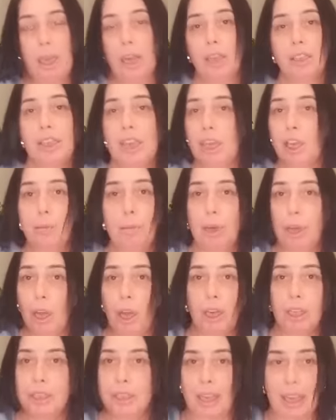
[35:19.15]
I take them on
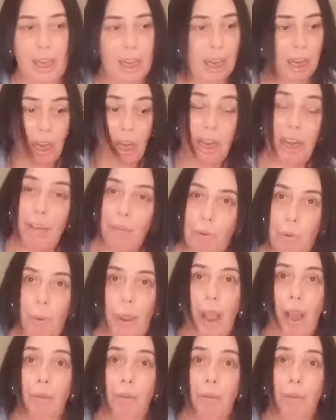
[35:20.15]
holiday and I never wear,